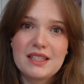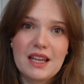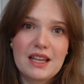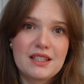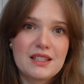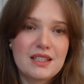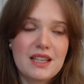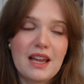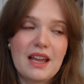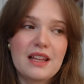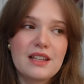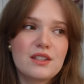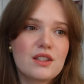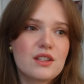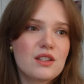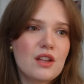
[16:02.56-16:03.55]
and days and
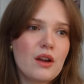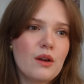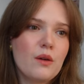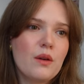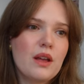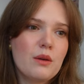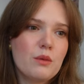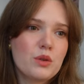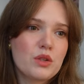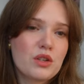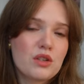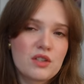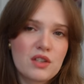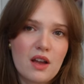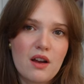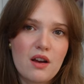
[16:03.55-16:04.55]
days, so it was a
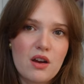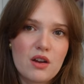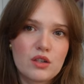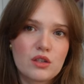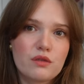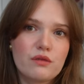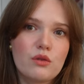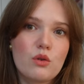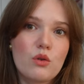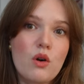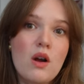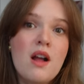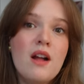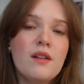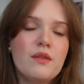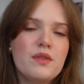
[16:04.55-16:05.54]
search for
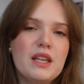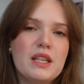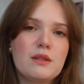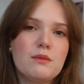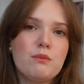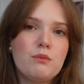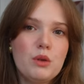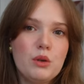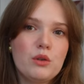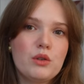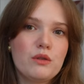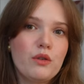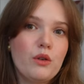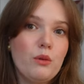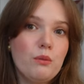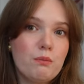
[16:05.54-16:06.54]
this
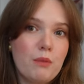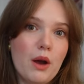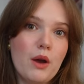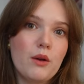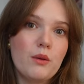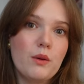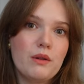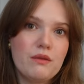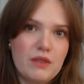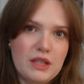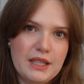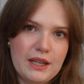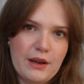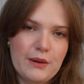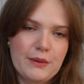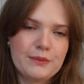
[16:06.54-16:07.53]
beautiful bow
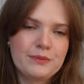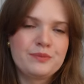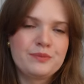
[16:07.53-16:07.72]
video.